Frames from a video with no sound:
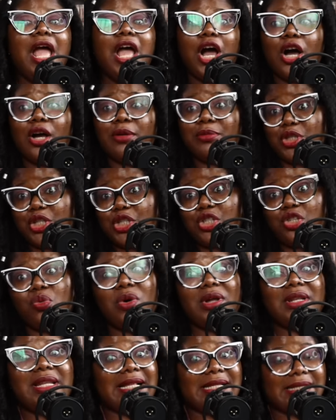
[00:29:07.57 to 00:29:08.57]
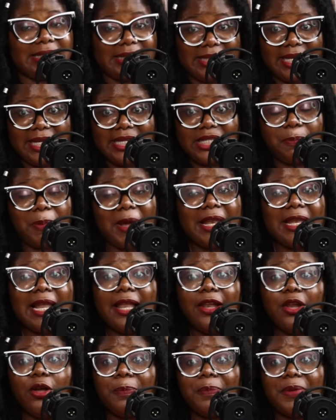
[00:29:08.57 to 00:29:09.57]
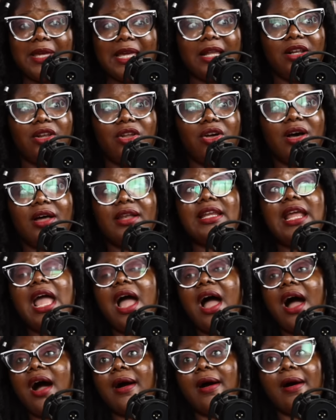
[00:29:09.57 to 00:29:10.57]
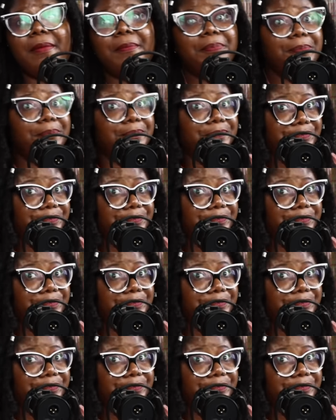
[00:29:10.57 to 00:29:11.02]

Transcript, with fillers: Um, she's the one that sees Penelope a lot. Um,